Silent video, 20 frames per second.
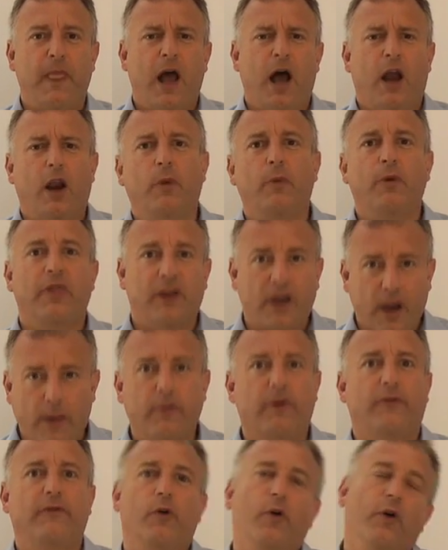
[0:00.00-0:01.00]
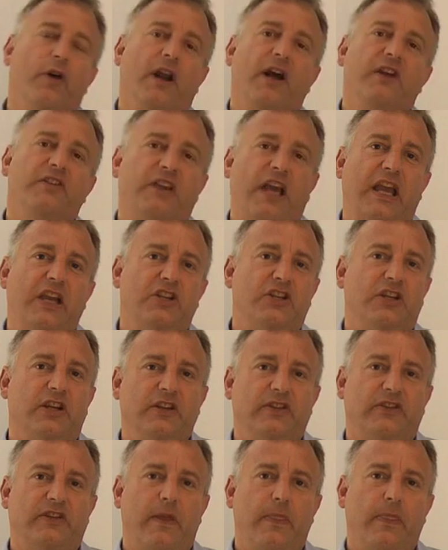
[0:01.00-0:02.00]
along with a number of
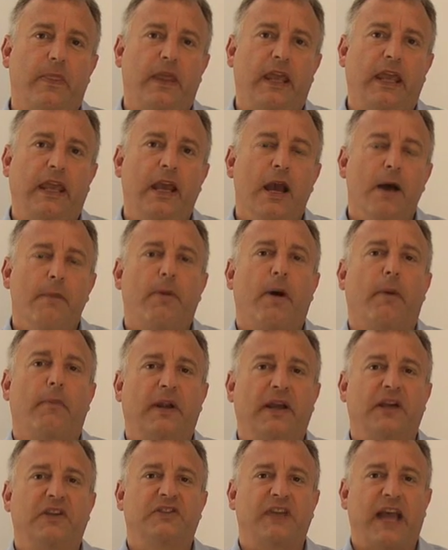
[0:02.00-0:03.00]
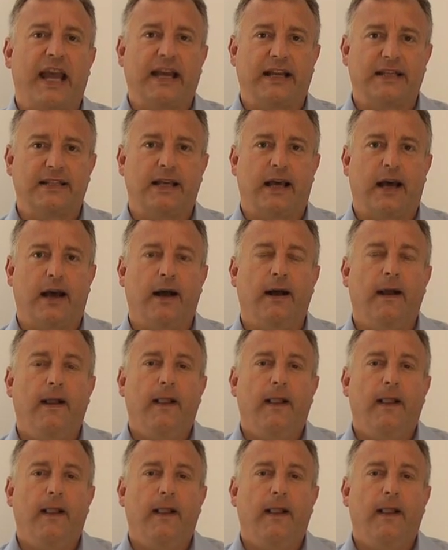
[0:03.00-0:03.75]
organisations in the public sector,